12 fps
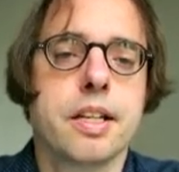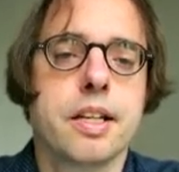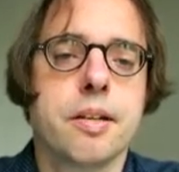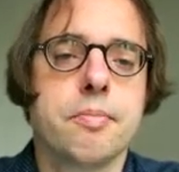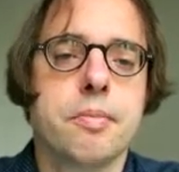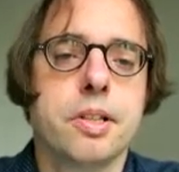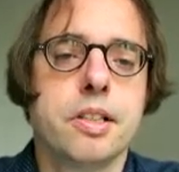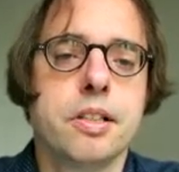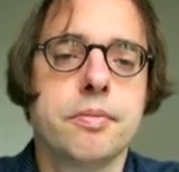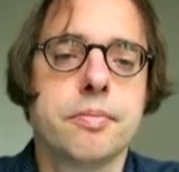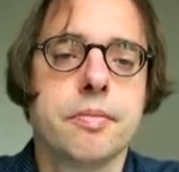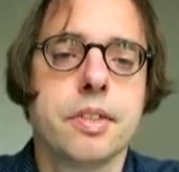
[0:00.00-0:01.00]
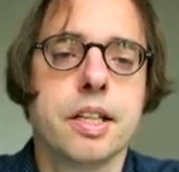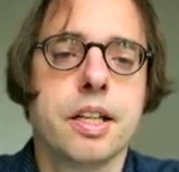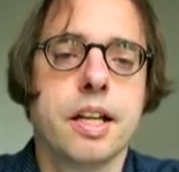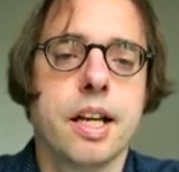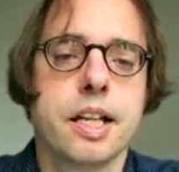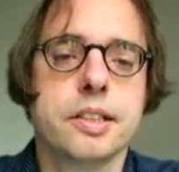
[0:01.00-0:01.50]
model?
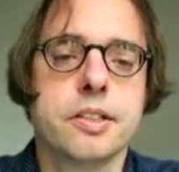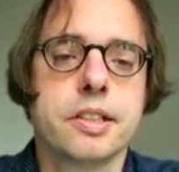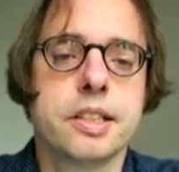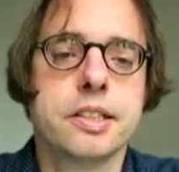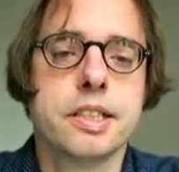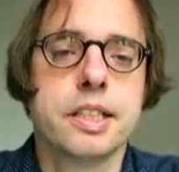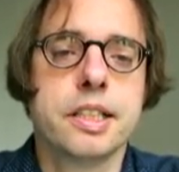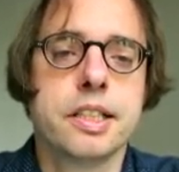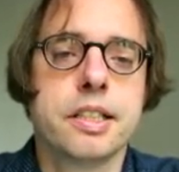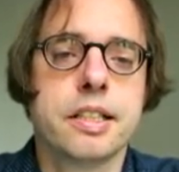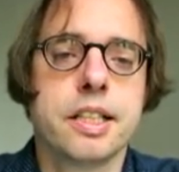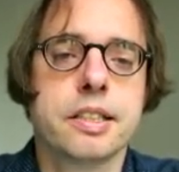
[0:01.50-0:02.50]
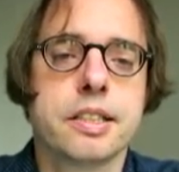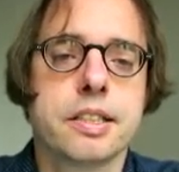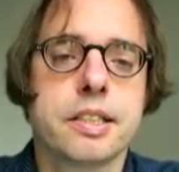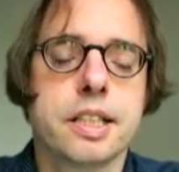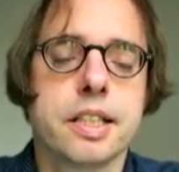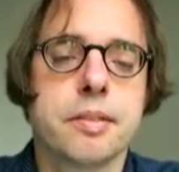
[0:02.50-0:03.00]
And you can see here that
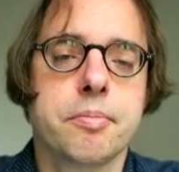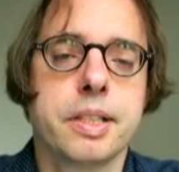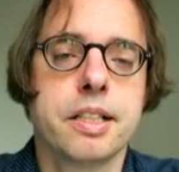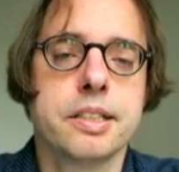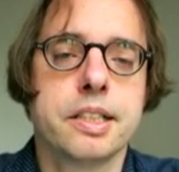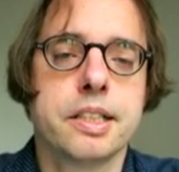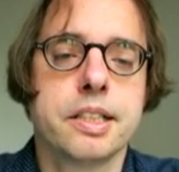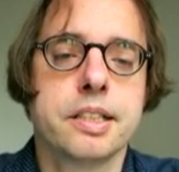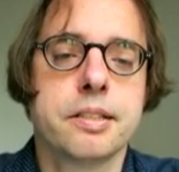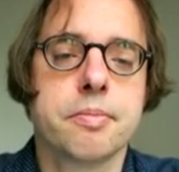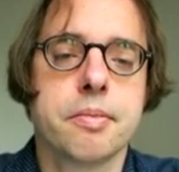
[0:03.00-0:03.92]
the BIC is